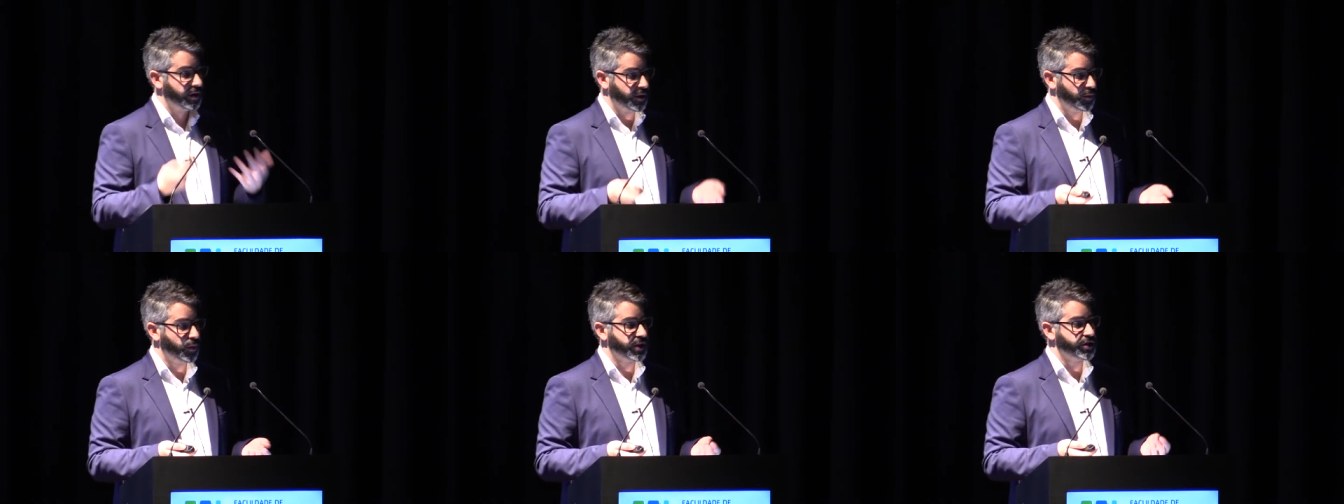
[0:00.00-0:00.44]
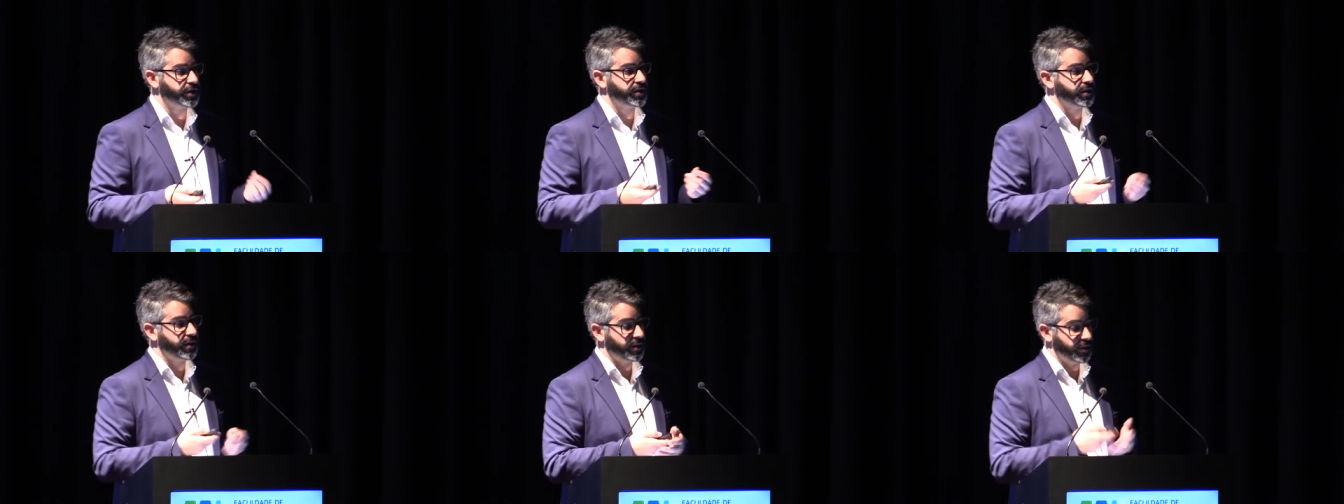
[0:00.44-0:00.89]
in
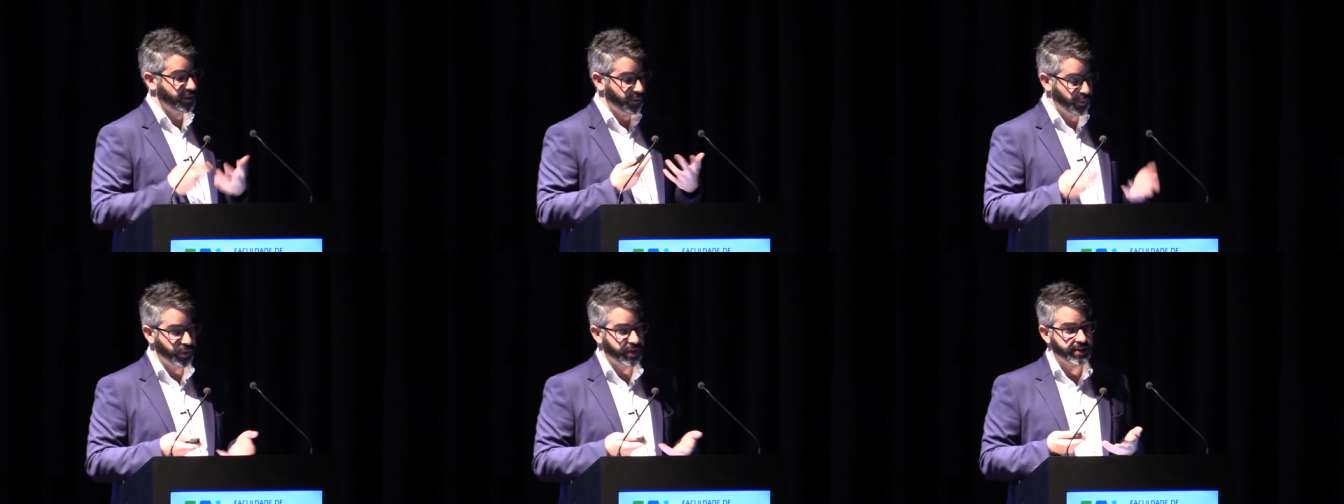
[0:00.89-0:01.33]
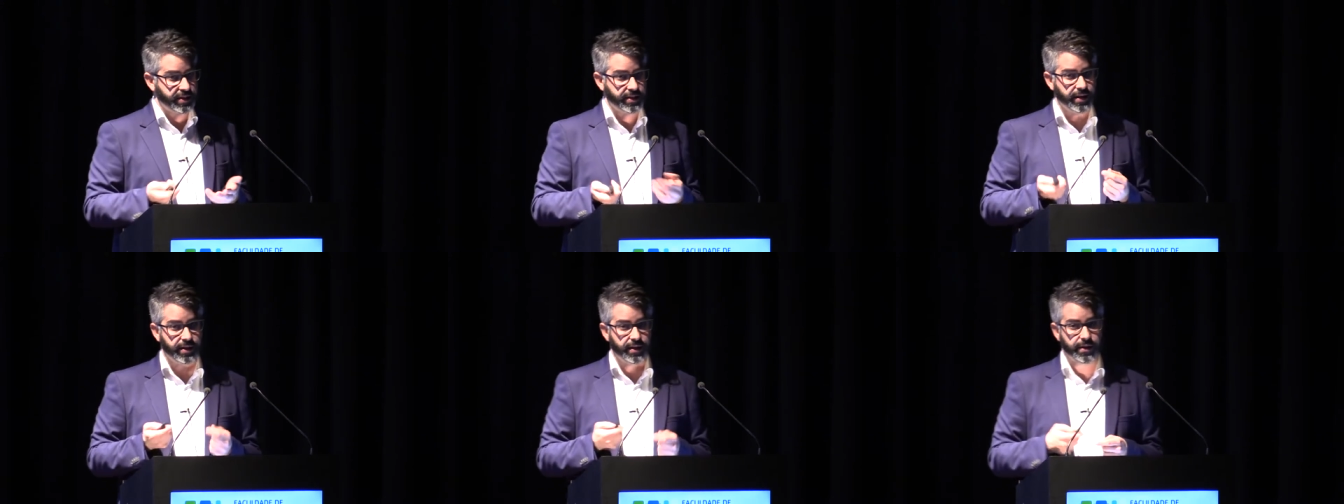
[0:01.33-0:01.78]
which
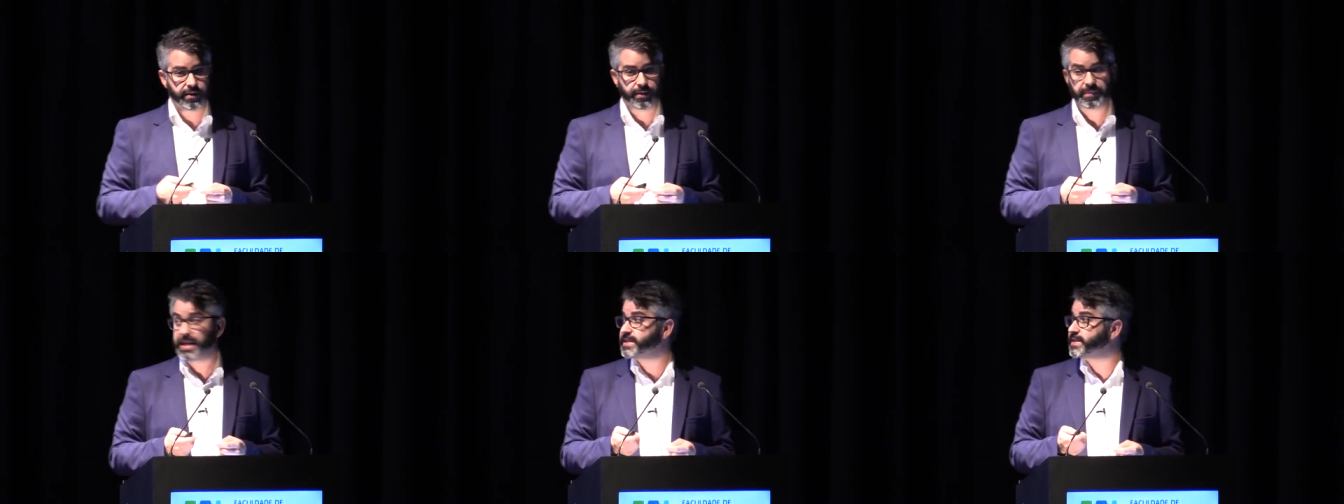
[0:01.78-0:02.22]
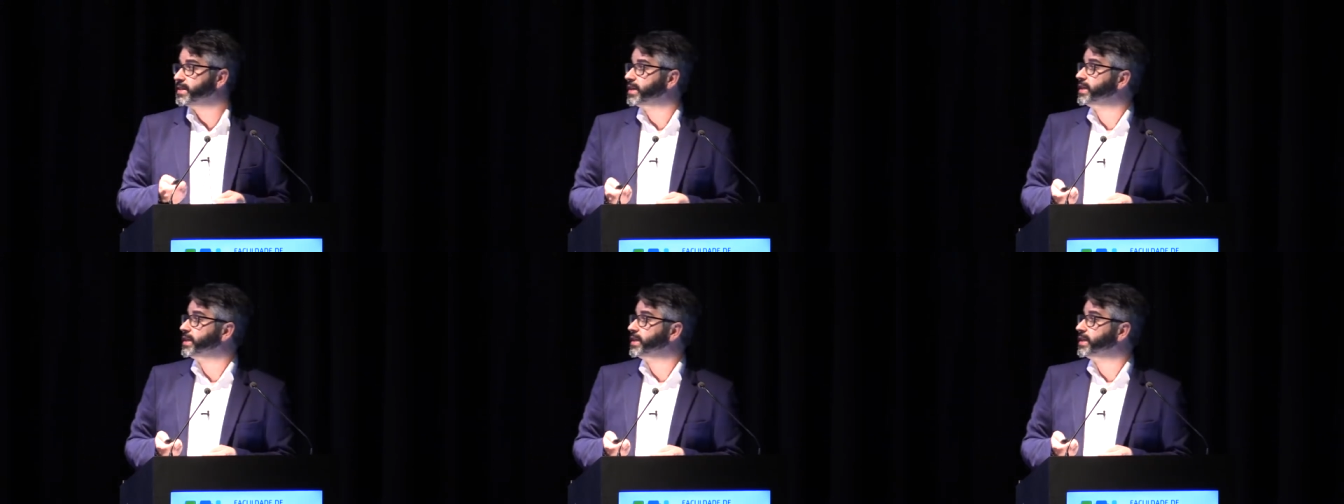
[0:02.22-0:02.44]
the plastic